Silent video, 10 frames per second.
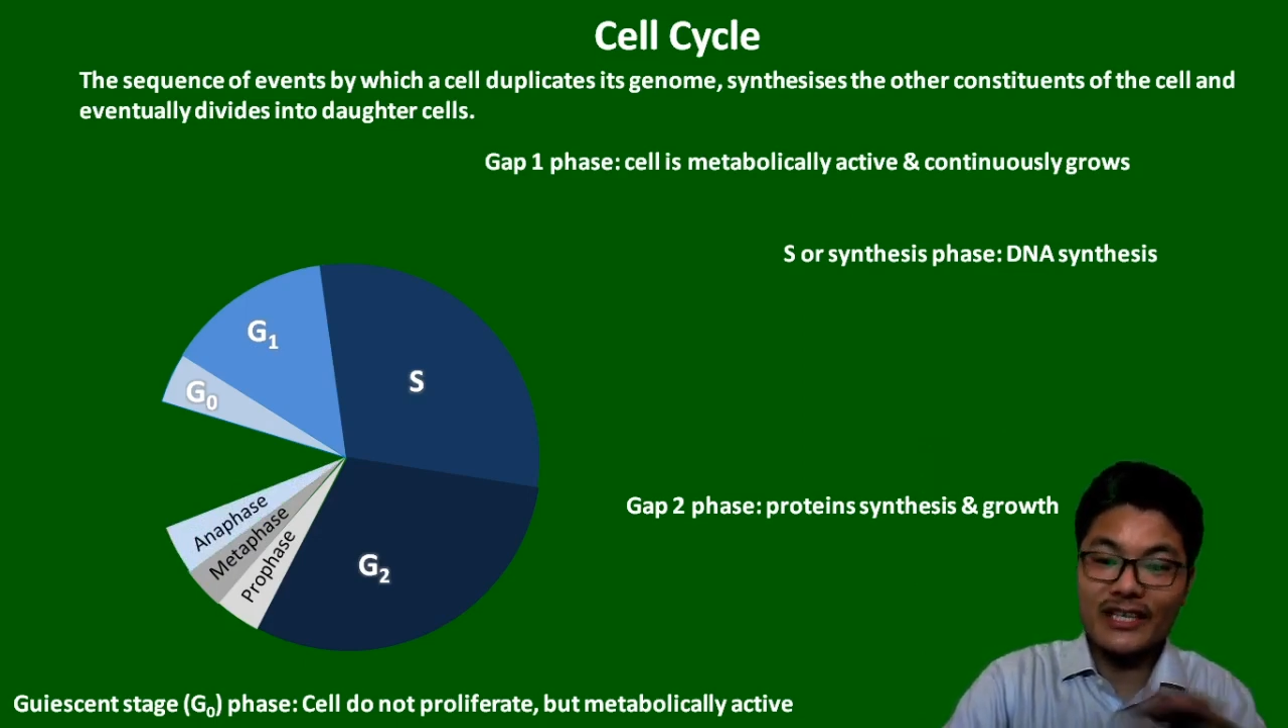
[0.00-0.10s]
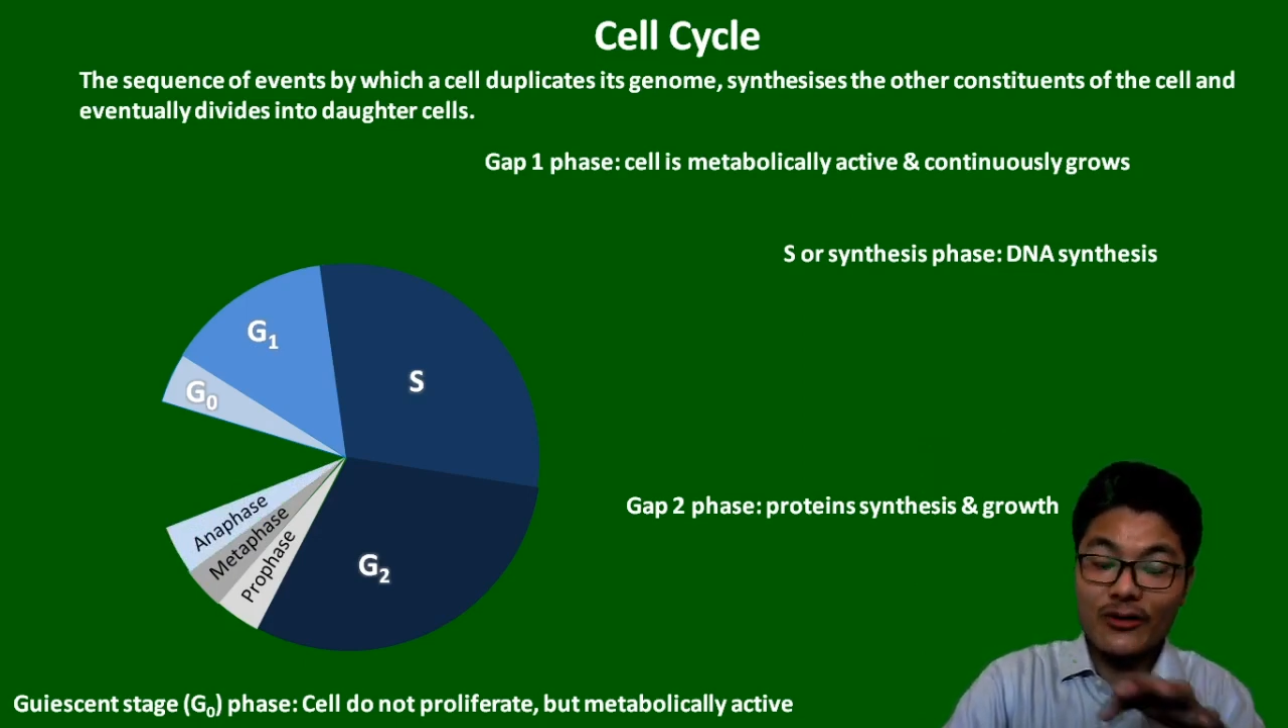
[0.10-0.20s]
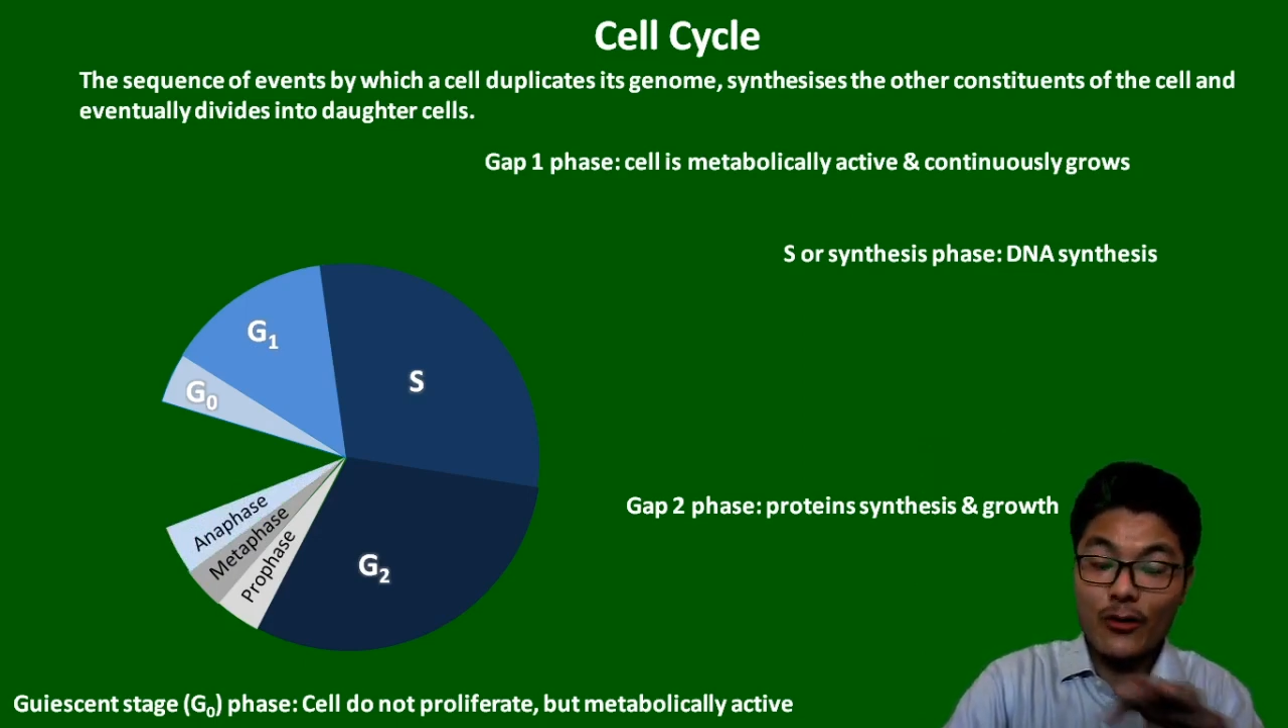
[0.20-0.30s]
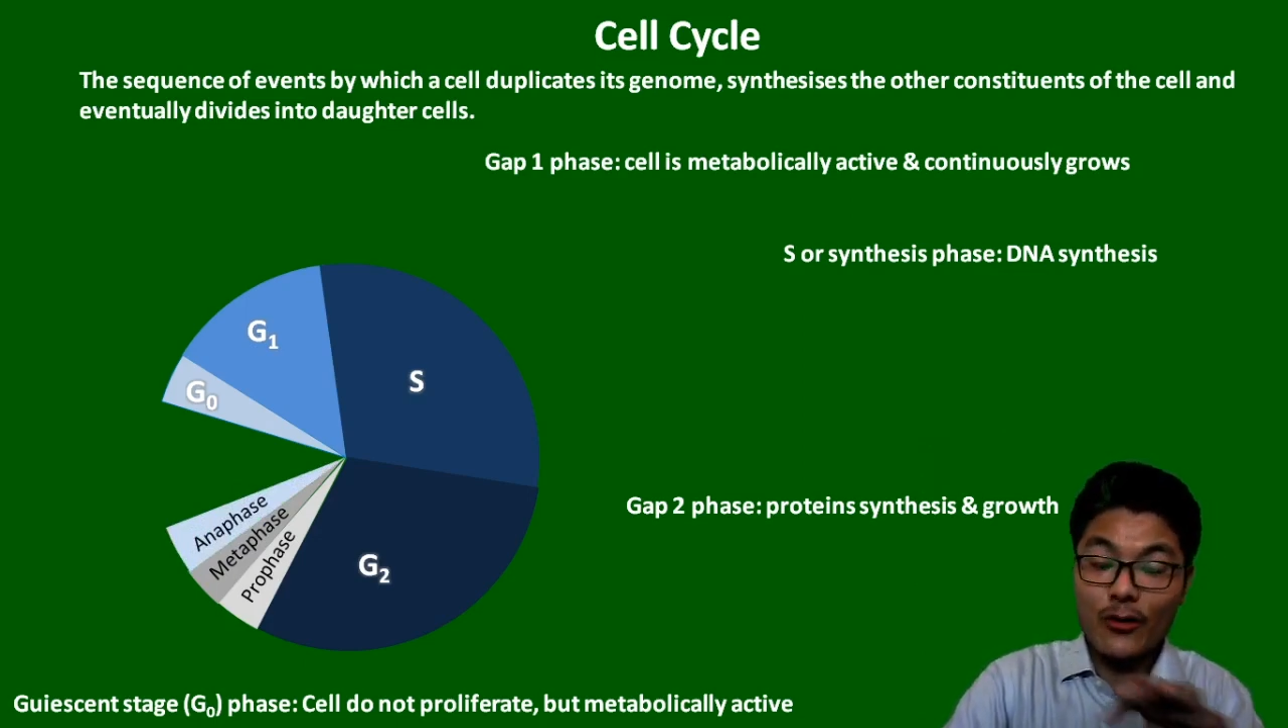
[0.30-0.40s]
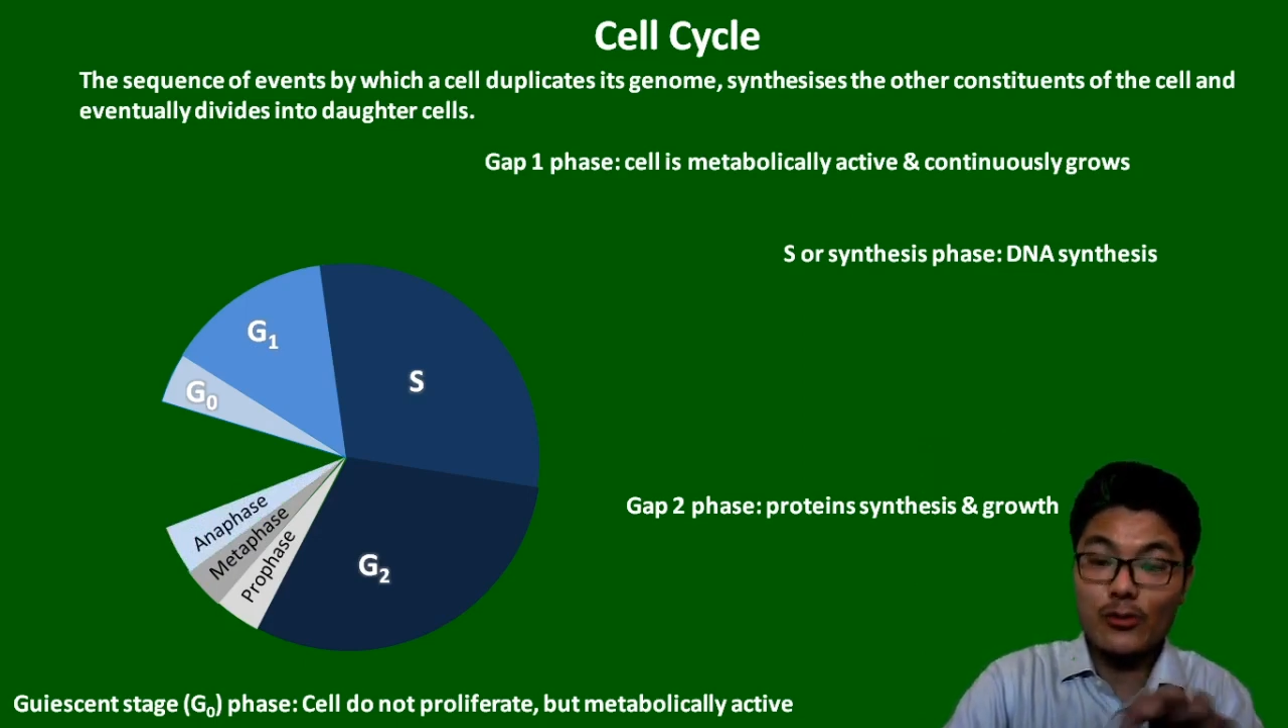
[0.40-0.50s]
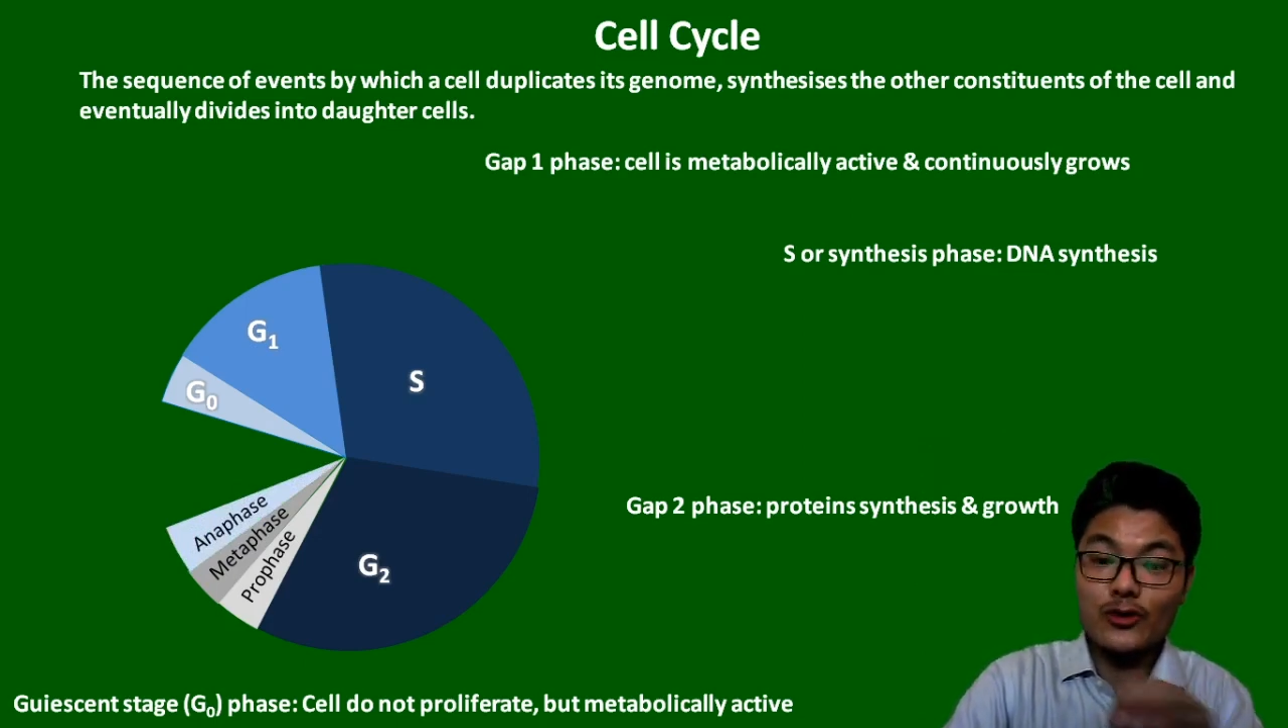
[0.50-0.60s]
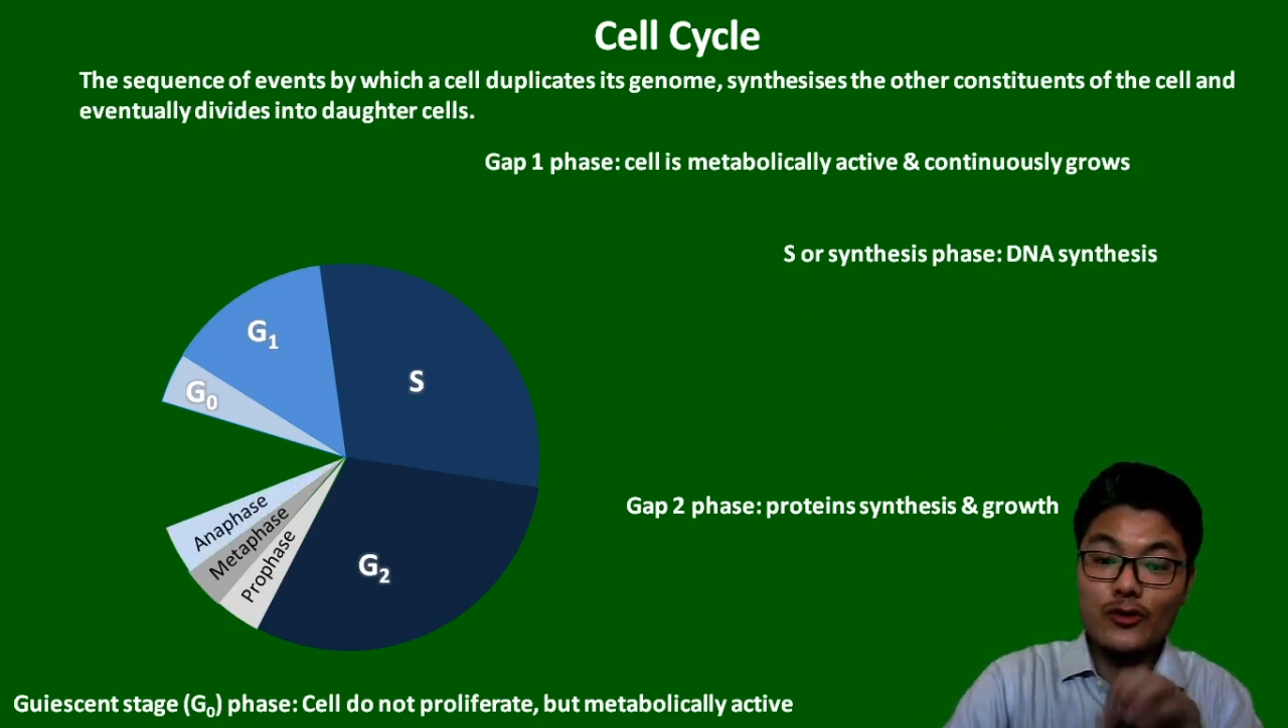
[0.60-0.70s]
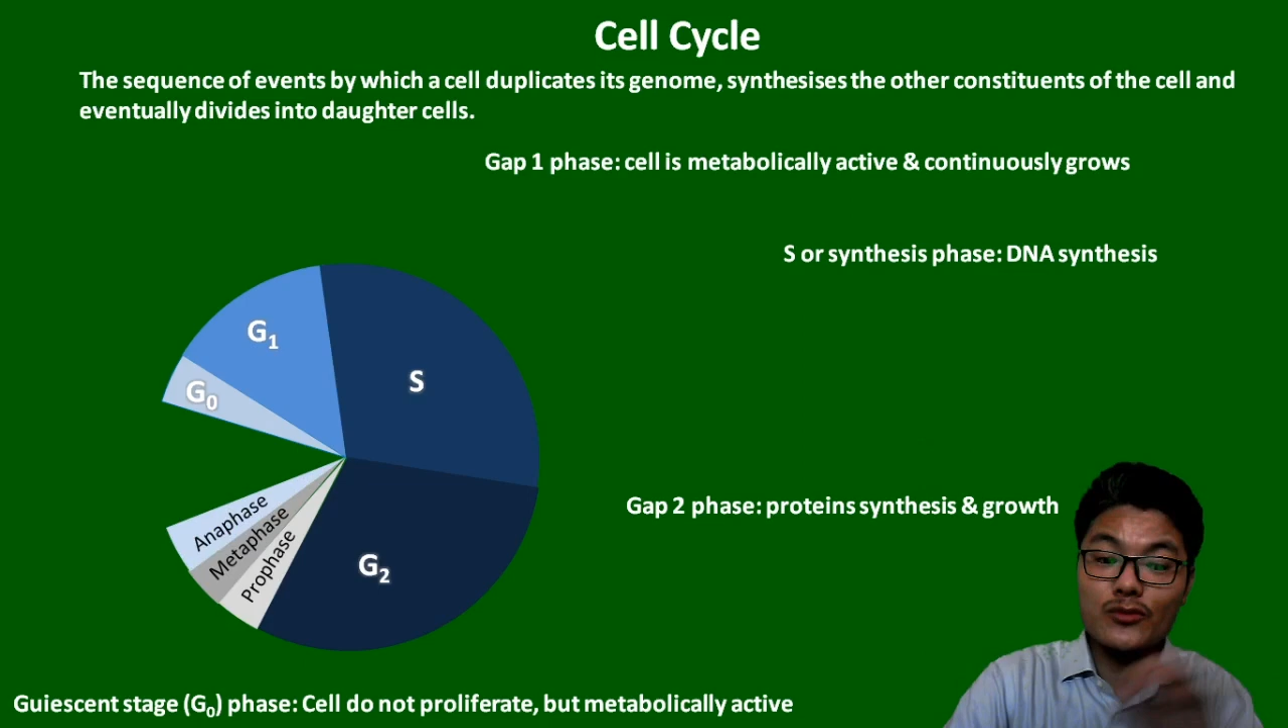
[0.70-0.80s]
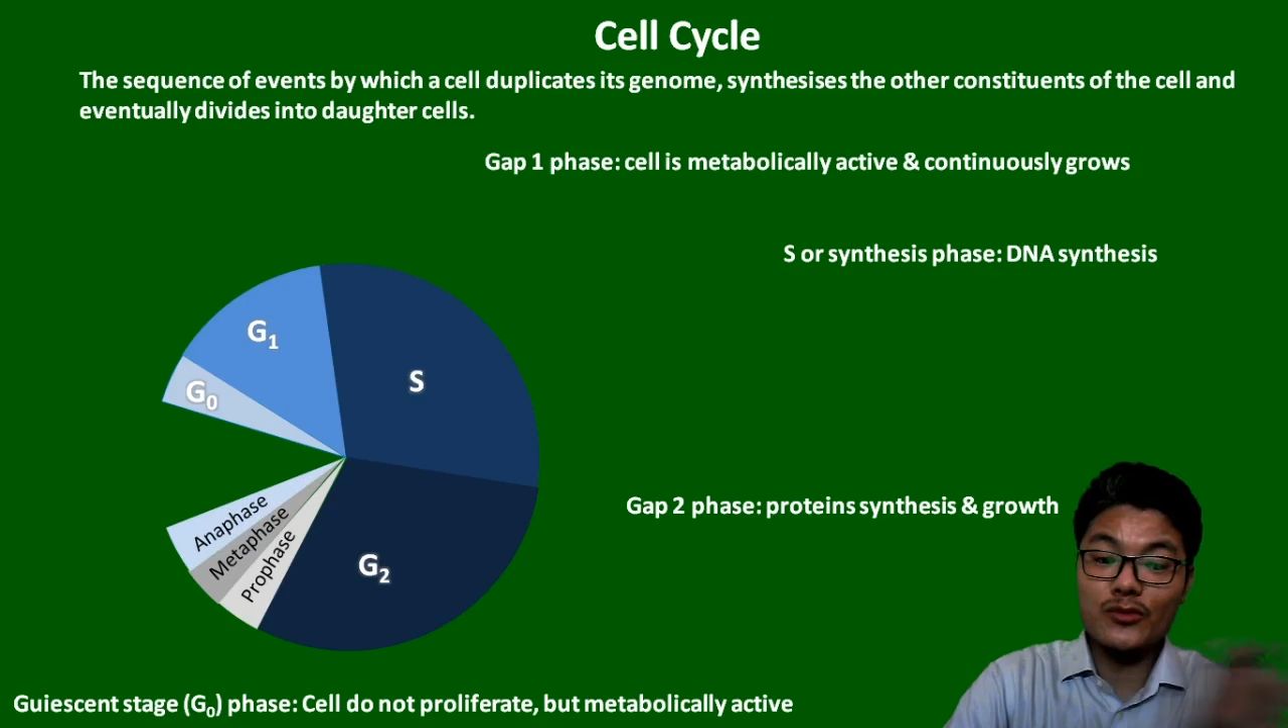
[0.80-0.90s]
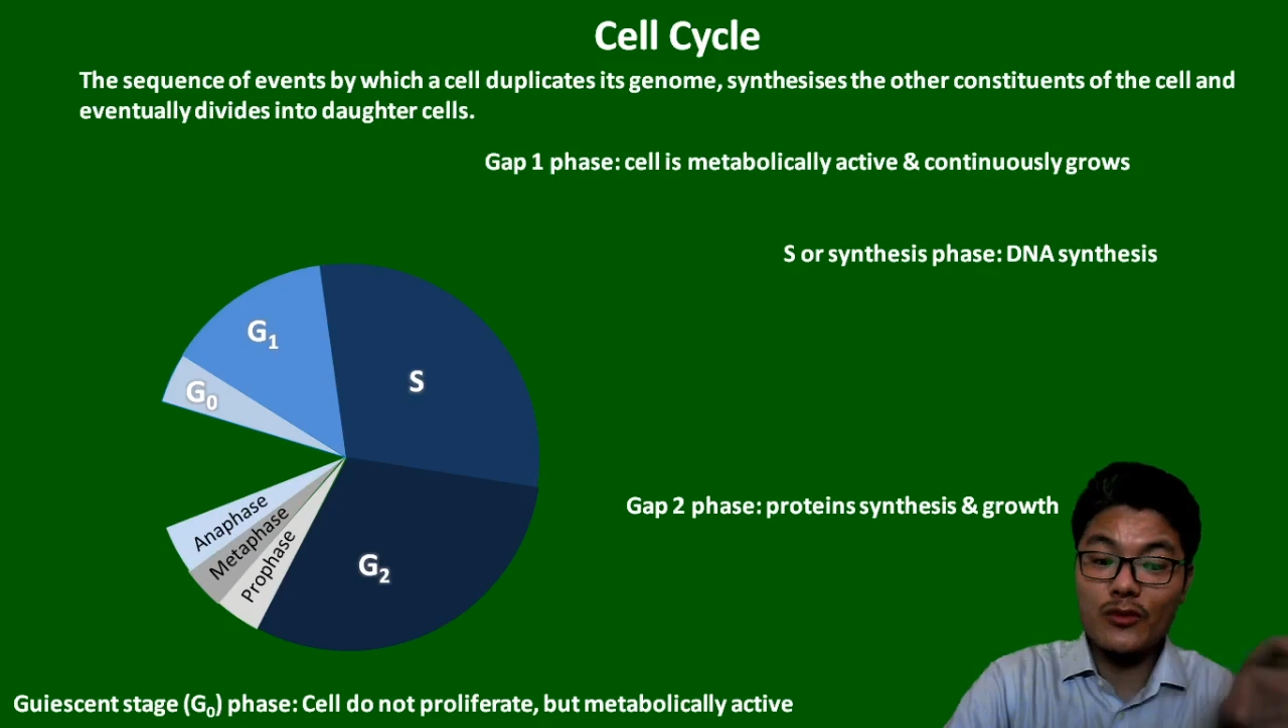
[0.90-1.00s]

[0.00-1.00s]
chromosomes